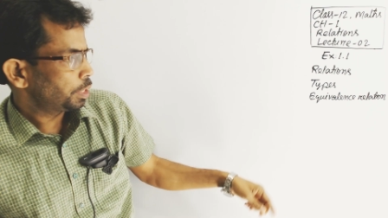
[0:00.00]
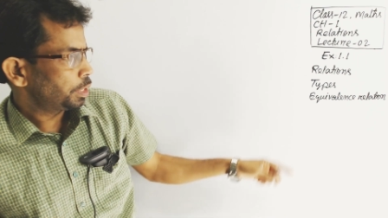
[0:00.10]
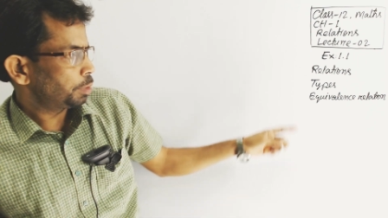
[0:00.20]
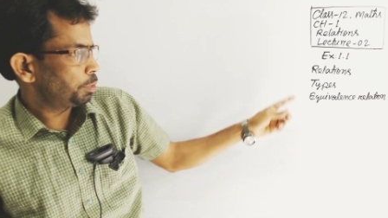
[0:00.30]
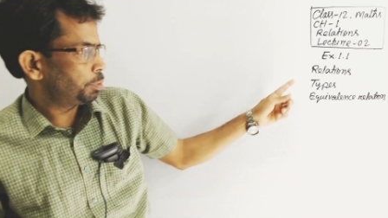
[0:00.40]

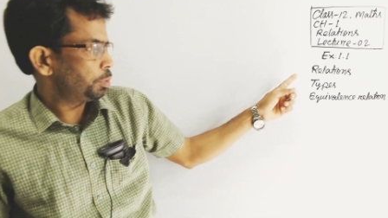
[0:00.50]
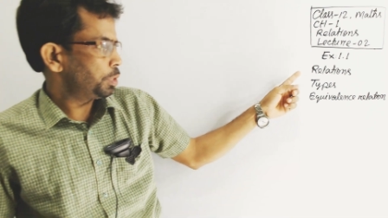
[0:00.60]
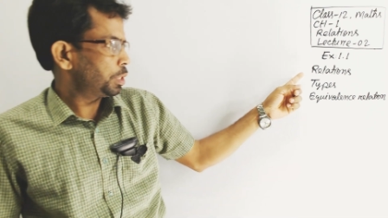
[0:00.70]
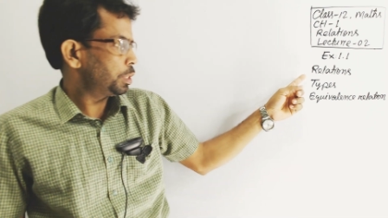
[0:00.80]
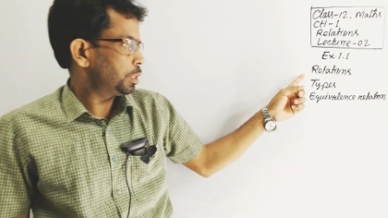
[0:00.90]
And before we
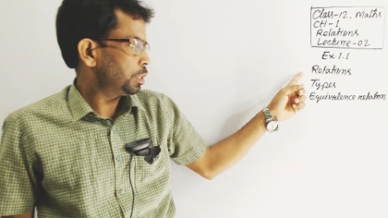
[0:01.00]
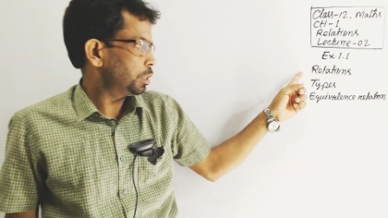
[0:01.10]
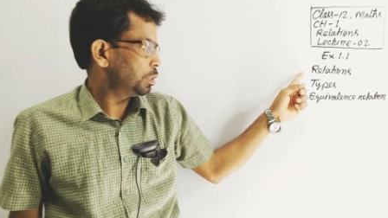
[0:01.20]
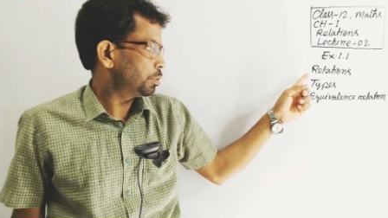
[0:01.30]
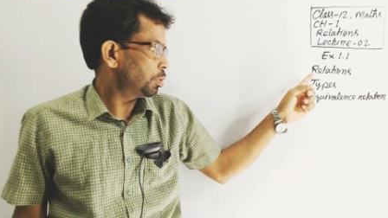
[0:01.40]
start
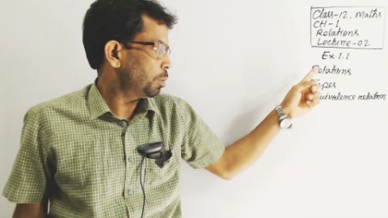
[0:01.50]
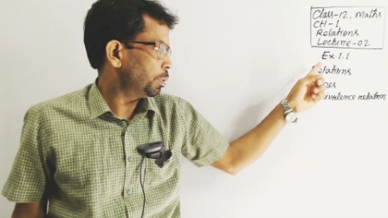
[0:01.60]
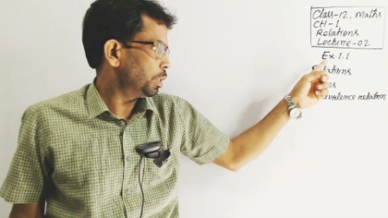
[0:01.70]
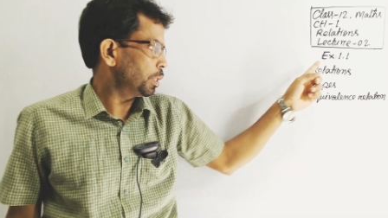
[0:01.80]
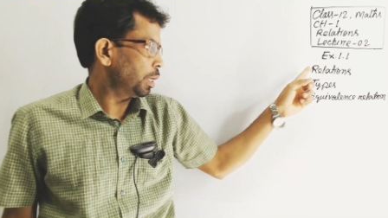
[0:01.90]

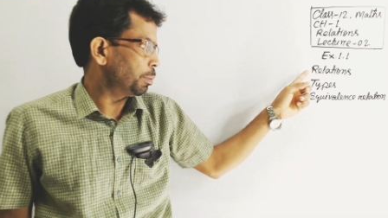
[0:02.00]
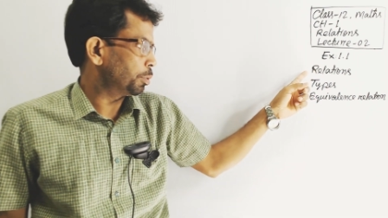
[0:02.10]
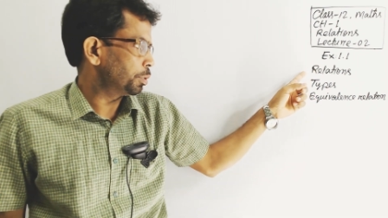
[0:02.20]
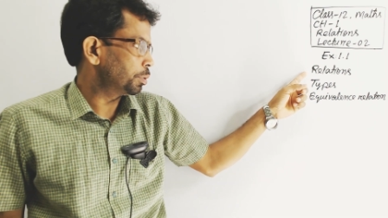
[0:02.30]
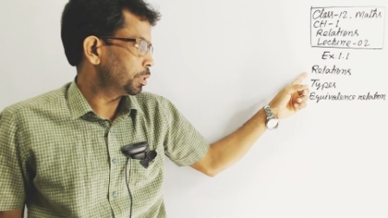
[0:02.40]
solving, I am
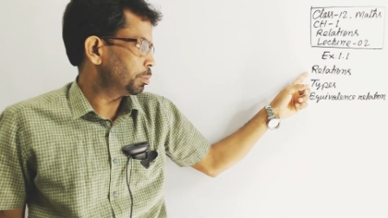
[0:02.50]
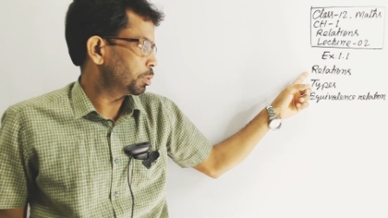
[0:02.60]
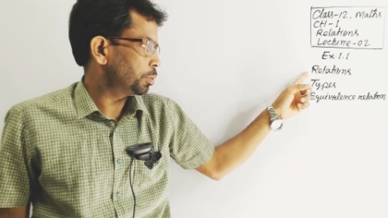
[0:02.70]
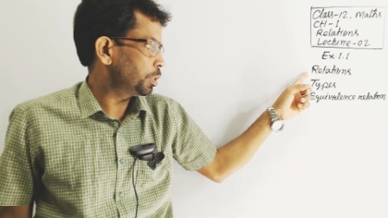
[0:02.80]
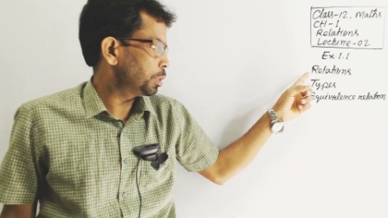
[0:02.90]
going to give a
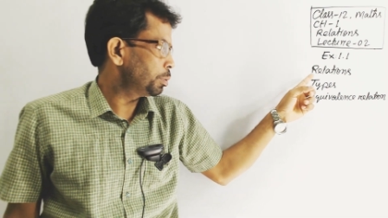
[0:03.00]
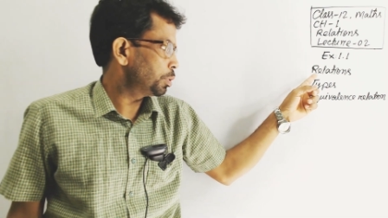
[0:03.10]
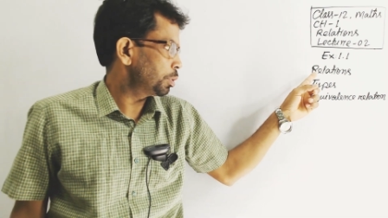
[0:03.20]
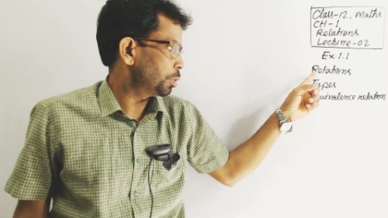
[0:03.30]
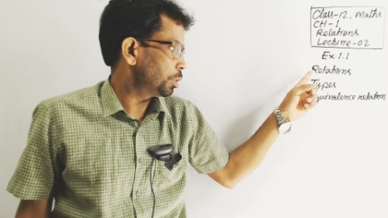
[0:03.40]
quick
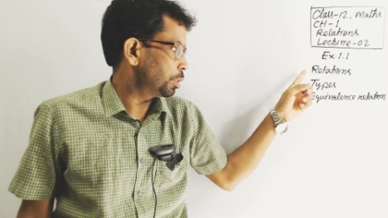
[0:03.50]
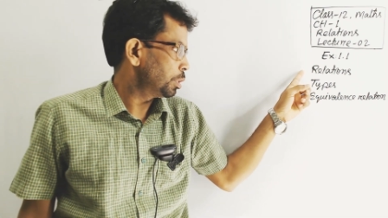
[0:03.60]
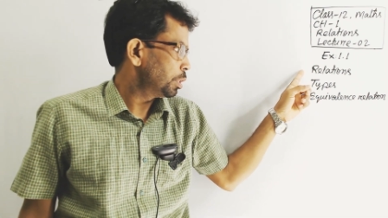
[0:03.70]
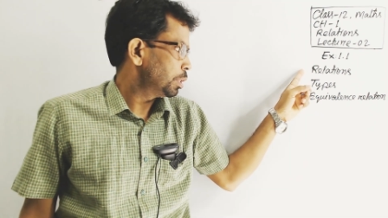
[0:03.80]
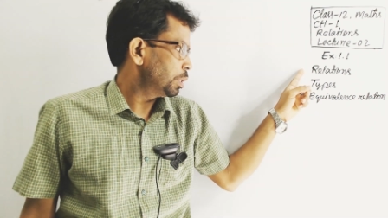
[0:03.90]
revision on
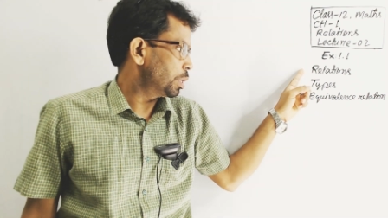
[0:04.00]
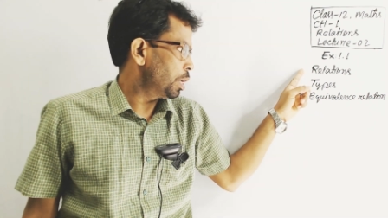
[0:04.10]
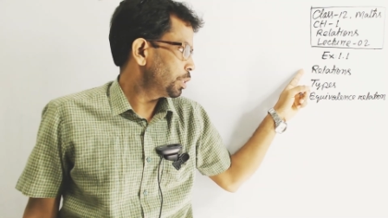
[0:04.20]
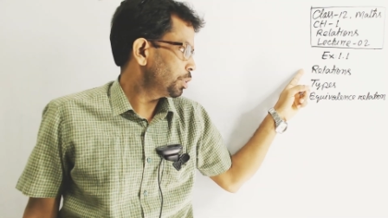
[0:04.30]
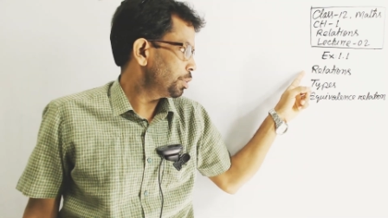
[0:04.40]

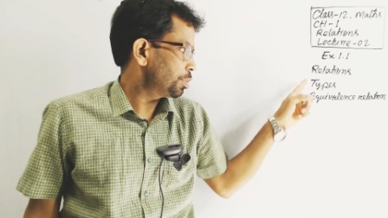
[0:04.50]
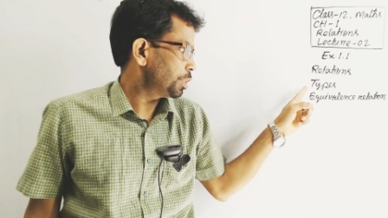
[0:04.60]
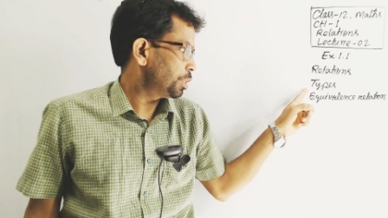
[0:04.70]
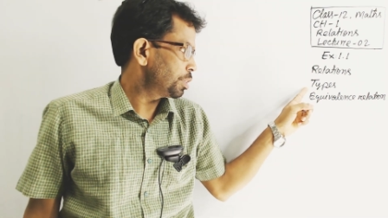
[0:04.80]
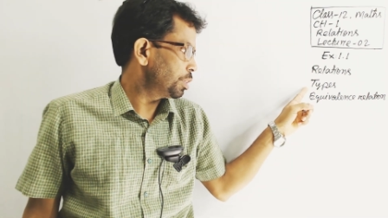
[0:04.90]
relations,
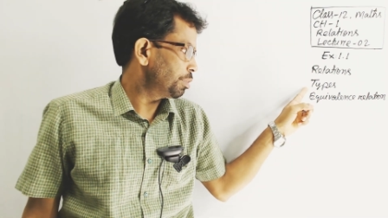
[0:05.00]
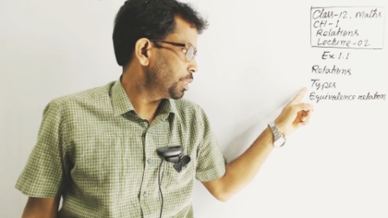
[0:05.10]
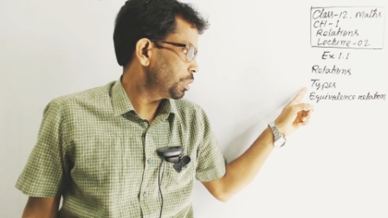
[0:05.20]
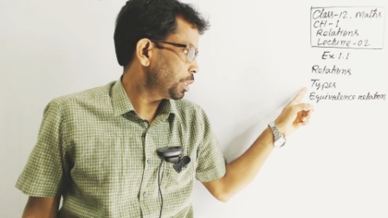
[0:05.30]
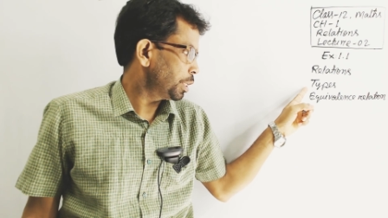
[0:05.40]
its
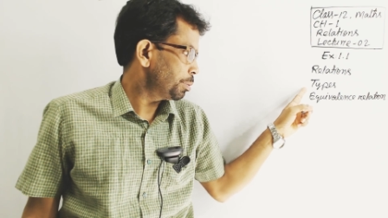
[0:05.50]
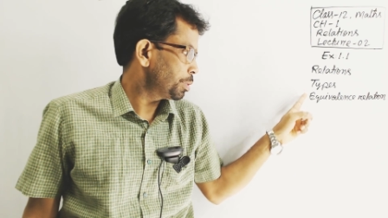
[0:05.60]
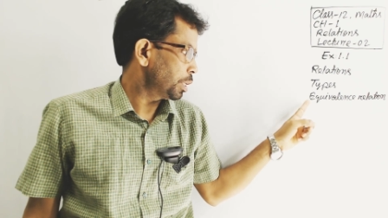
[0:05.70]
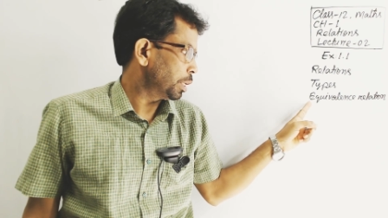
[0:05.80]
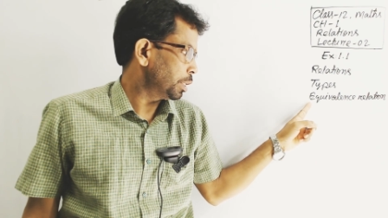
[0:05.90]
different types
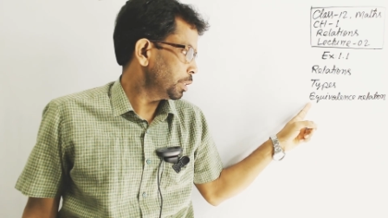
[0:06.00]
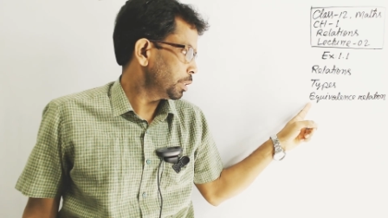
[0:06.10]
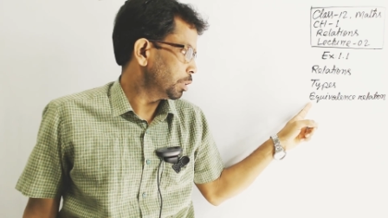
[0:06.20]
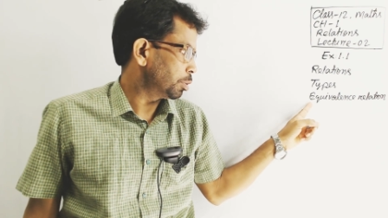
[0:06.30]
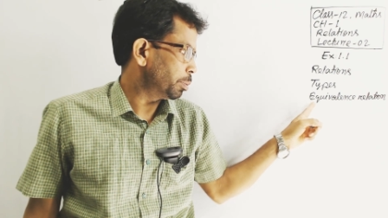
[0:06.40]
and
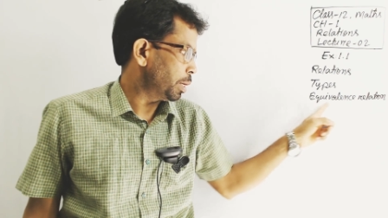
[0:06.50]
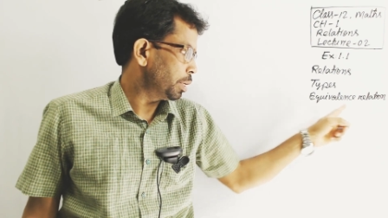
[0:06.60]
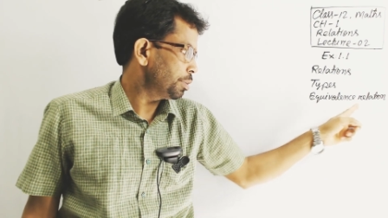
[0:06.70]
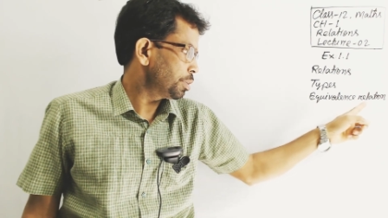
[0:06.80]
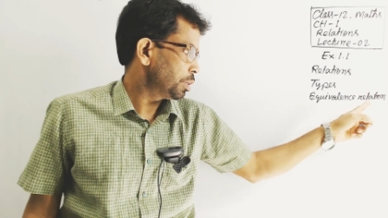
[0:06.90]

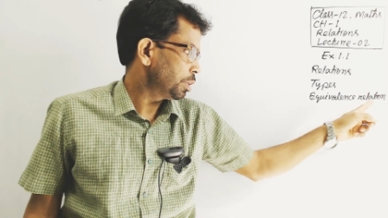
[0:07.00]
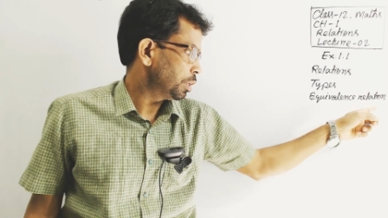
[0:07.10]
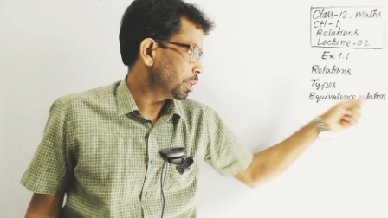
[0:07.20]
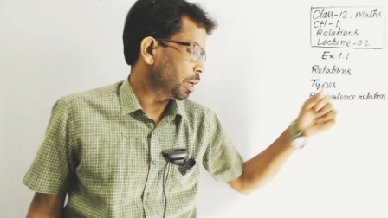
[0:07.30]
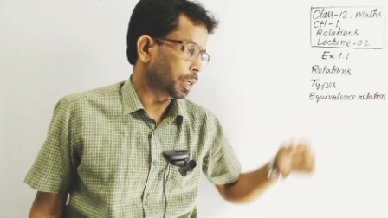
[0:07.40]
equivalence
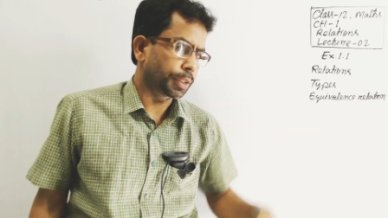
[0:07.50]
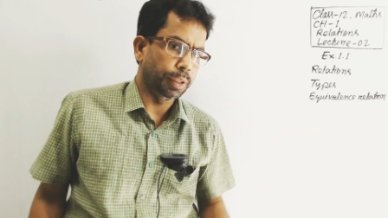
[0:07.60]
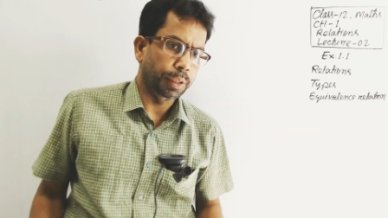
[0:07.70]
relation.